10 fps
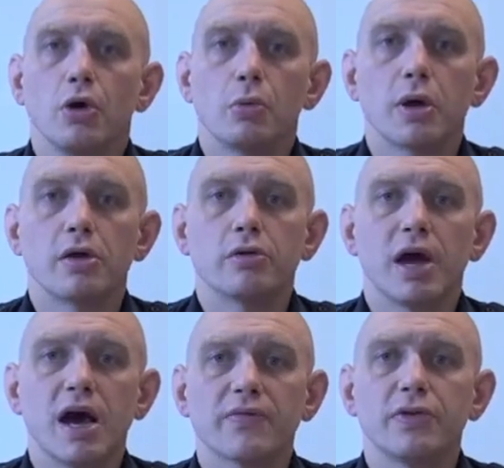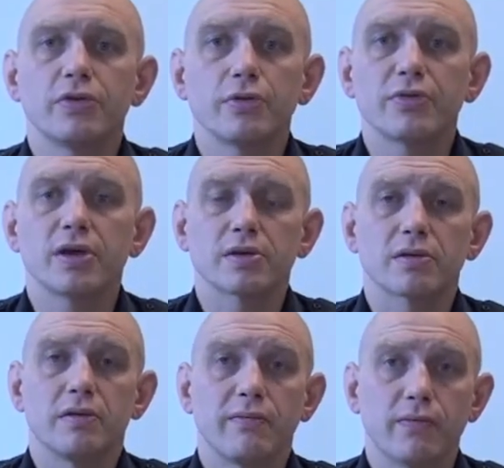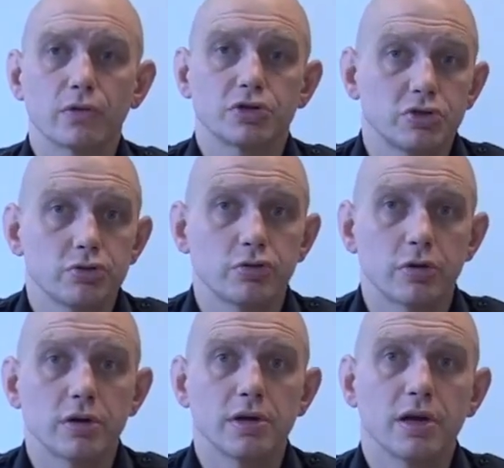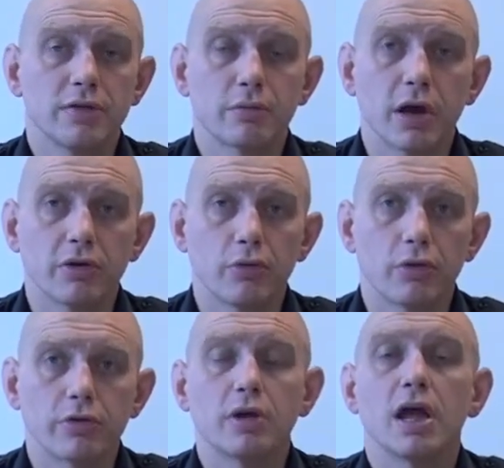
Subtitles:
where you have to do things for sure in the right order,